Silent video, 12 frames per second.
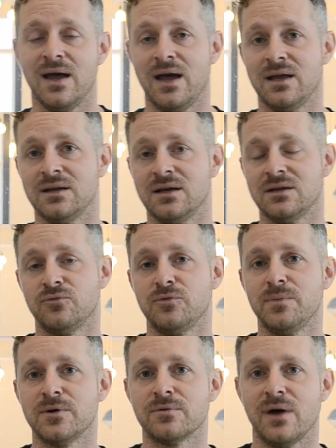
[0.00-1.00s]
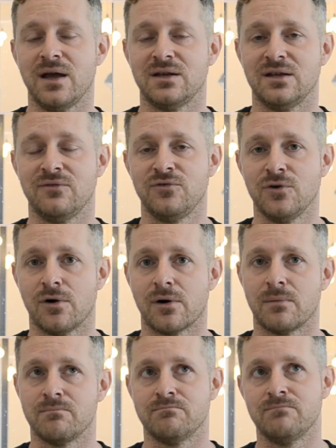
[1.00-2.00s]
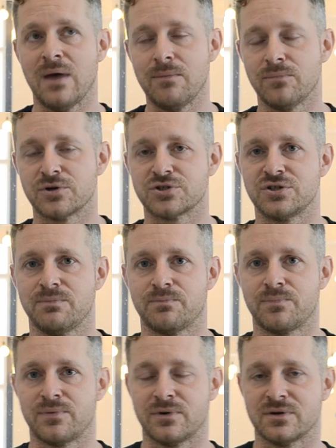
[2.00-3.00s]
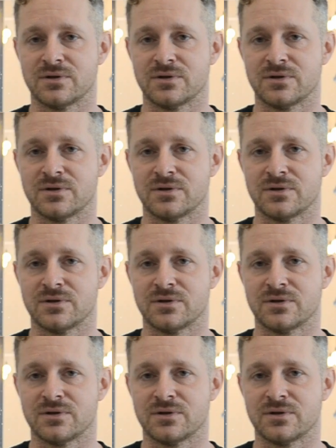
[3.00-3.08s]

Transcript: And it would be great if your membership